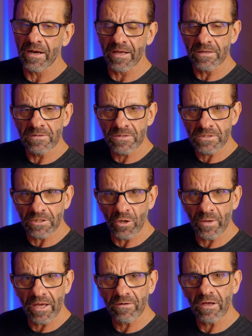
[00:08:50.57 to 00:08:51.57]
and I
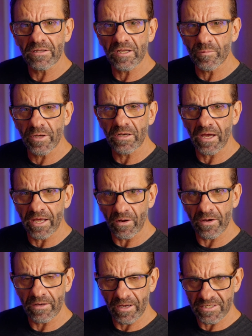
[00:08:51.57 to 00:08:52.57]
slow down a little bit. I
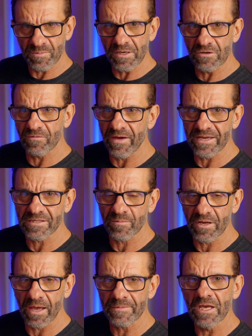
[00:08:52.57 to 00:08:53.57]
know I, I, speak too fast
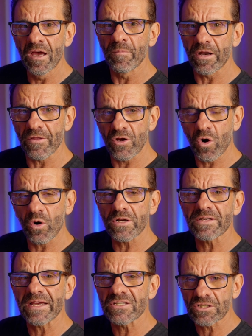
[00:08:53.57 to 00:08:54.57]
sometimes, but in the
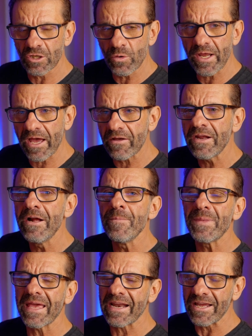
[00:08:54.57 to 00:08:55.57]
course, I slow down
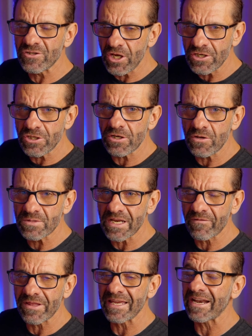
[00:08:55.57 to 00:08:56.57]
and I teach you to use
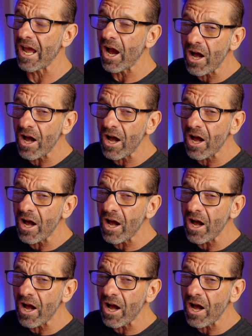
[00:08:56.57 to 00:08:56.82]
everything. And I